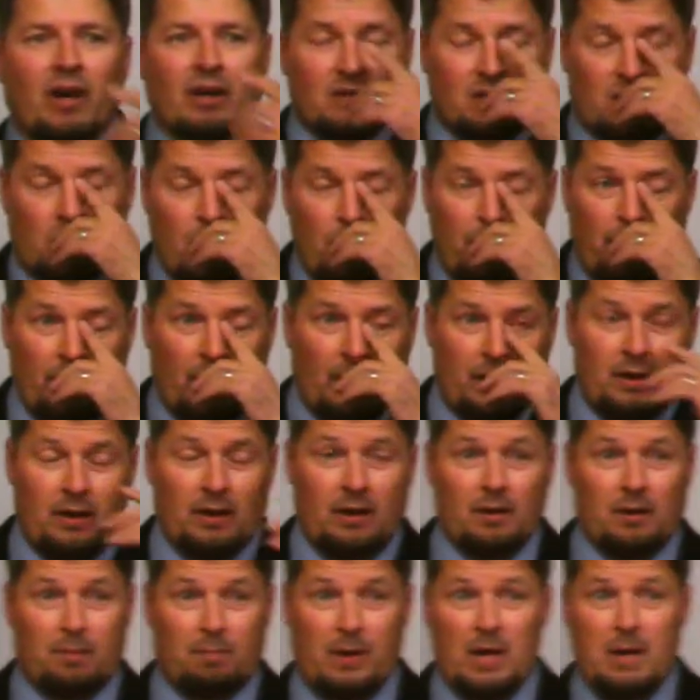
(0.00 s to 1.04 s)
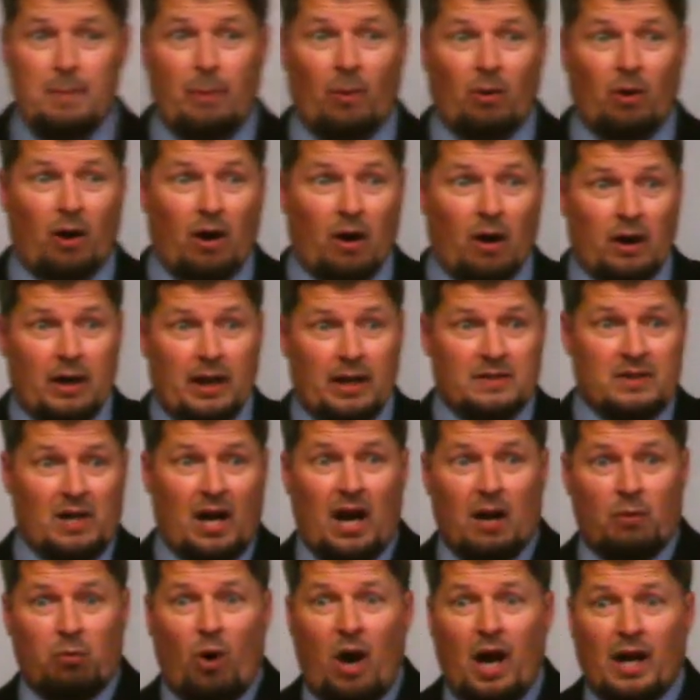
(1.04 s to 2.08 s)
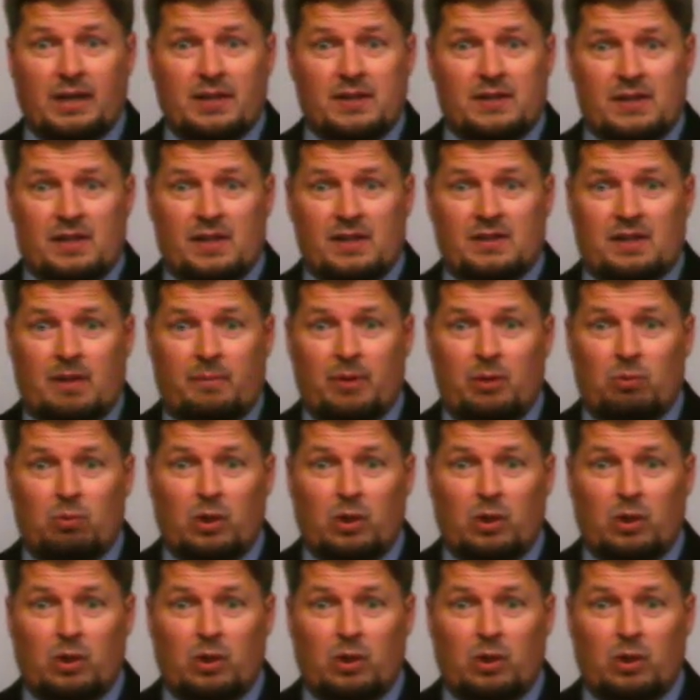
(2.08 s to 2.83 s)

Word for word: stupid people are as God watches this. I mean, we